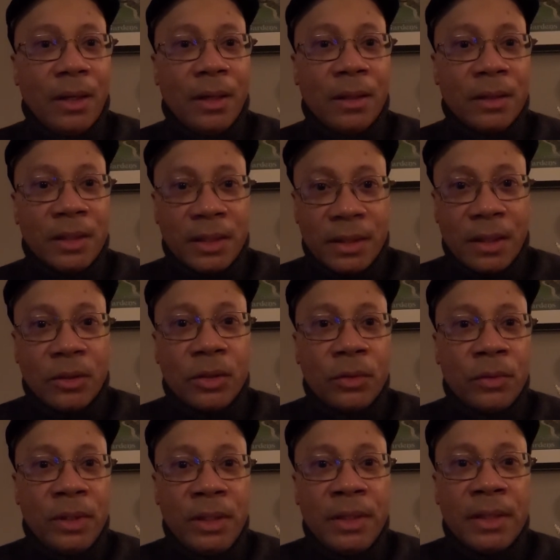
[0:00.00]
and start
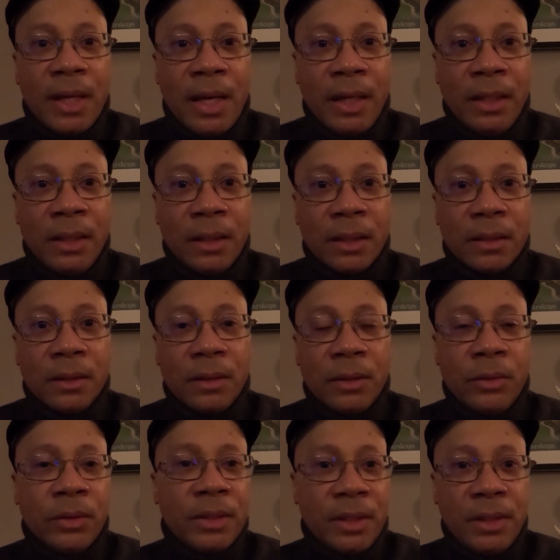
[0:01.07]
to design
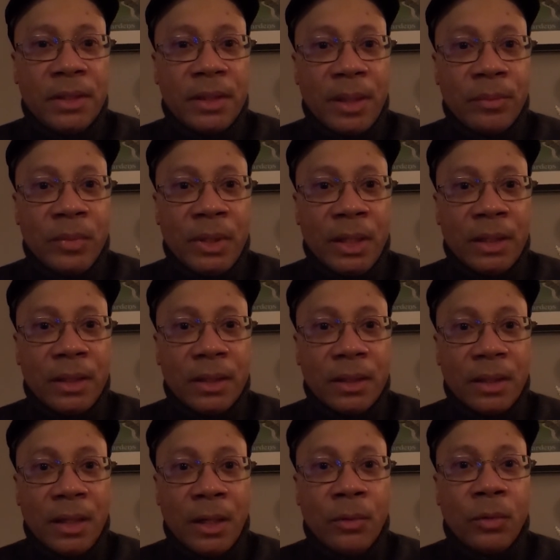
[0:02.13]
the system that
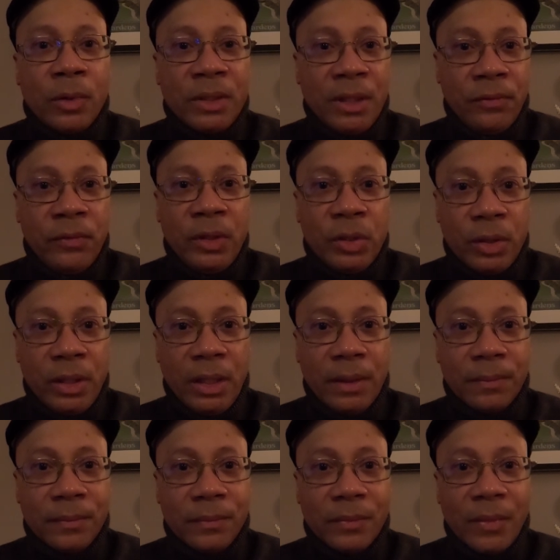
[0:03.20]
I was envisioning.